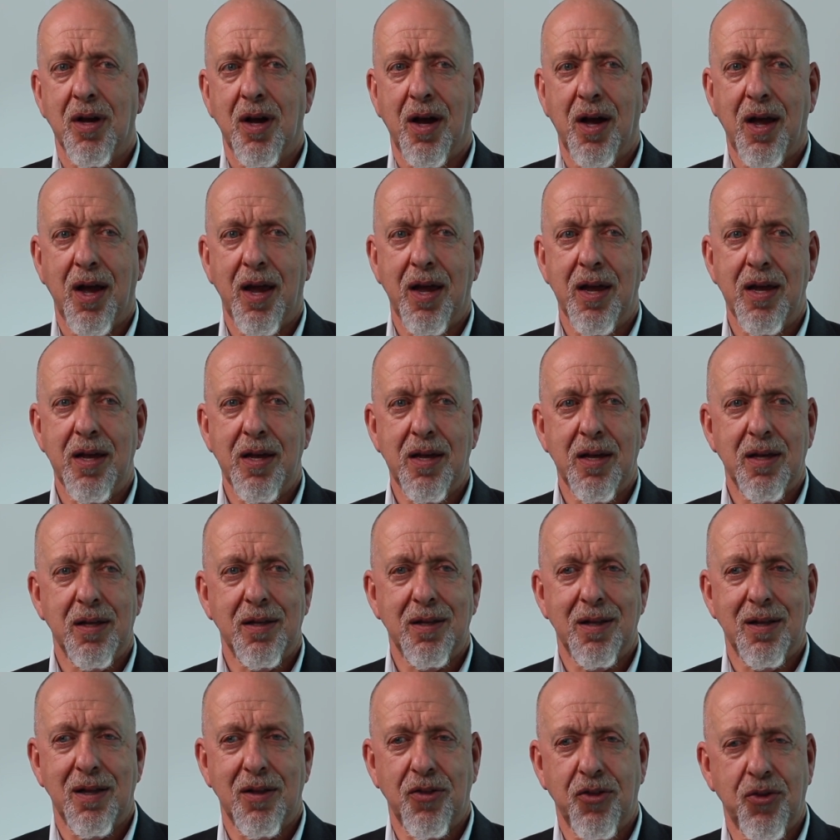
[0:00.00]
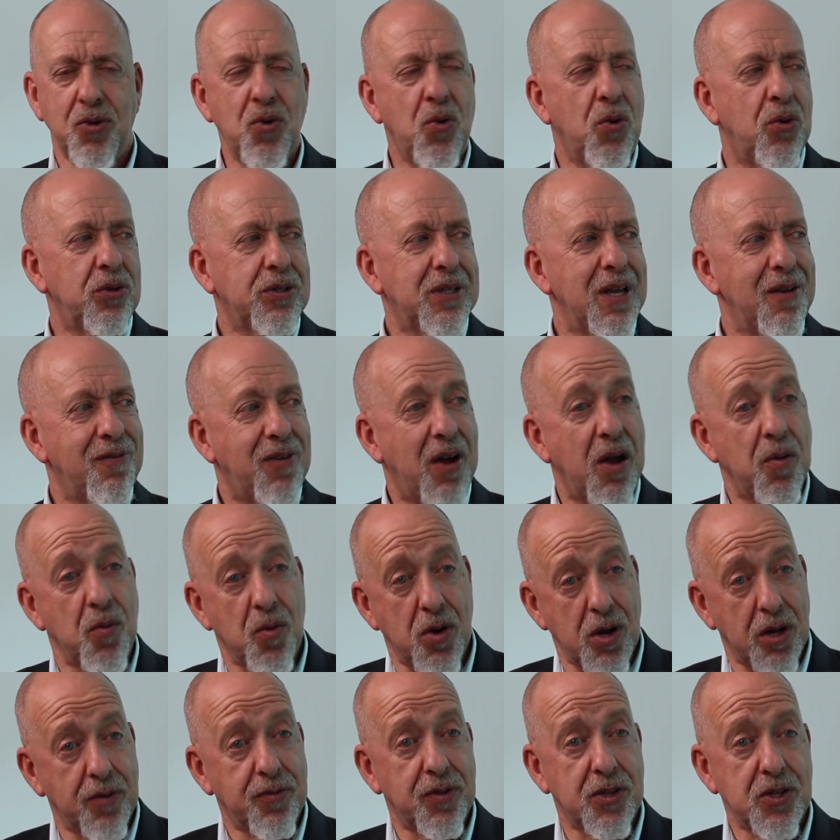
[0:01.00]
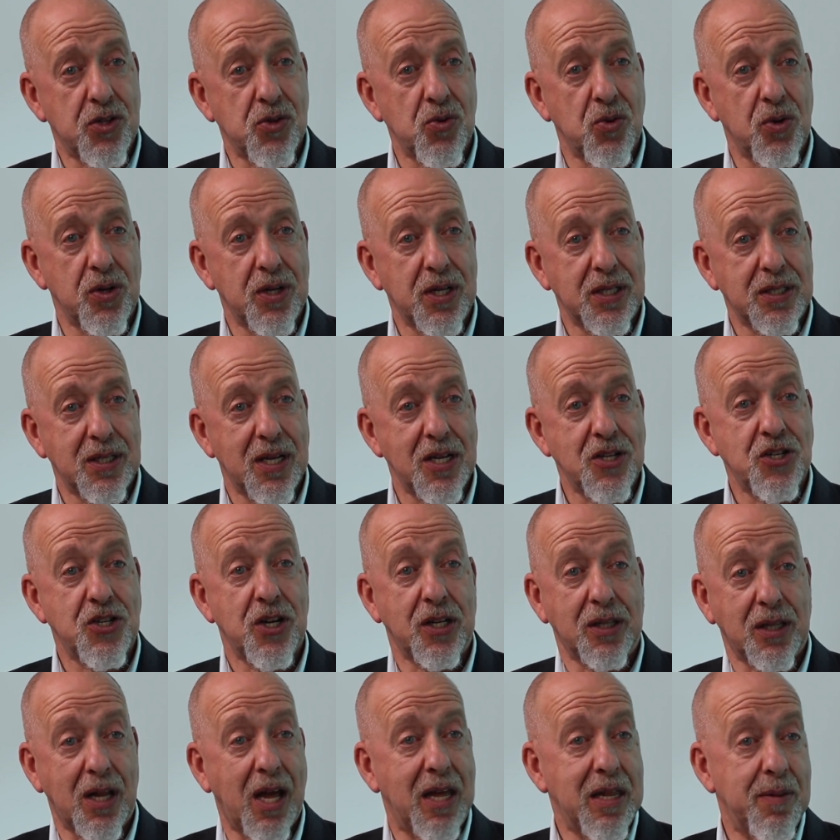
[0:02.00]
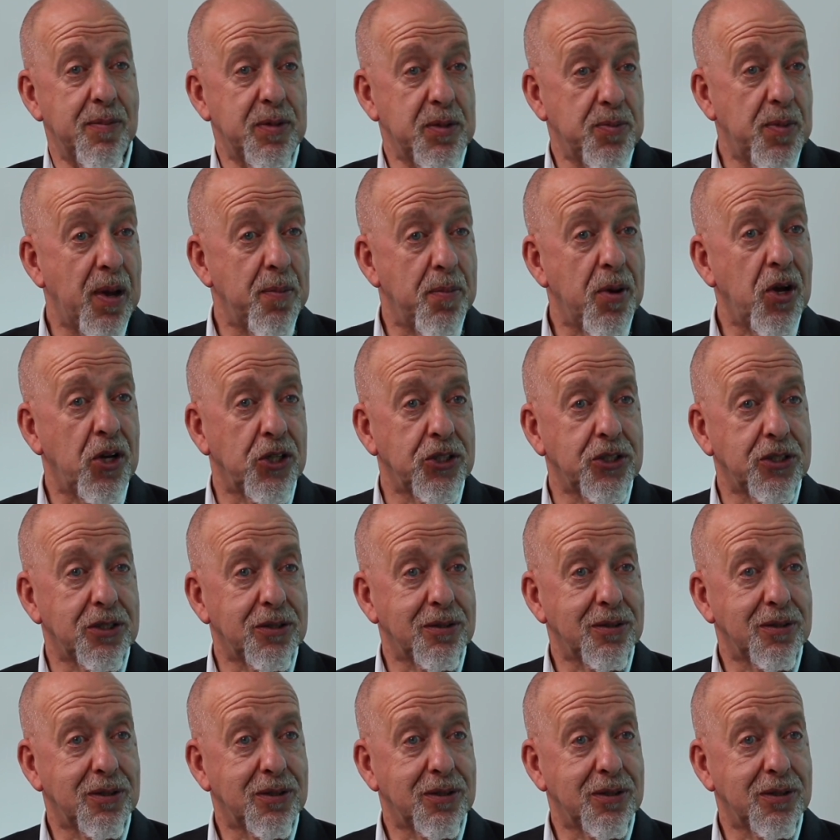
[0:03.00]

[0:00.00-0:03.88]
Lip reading: I thought if I worked for this organisation, I'd like them as my boss.